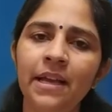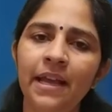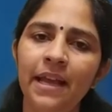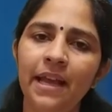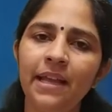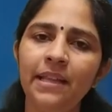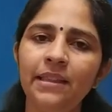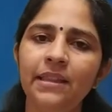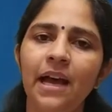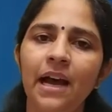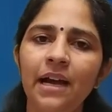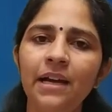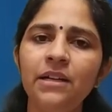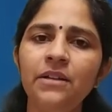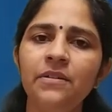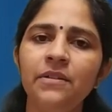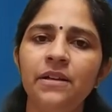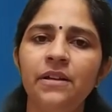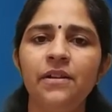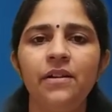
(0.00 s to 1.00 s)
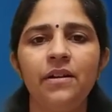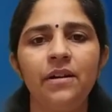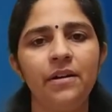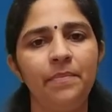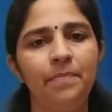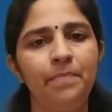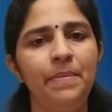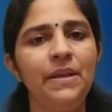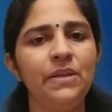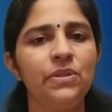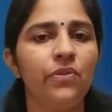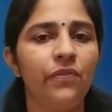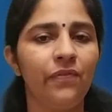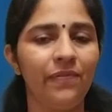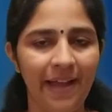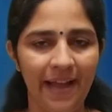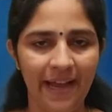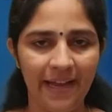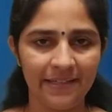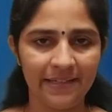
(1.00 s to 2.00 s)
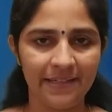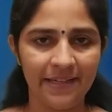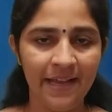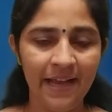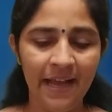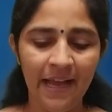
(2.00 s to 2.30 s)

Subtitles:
in that piece of land.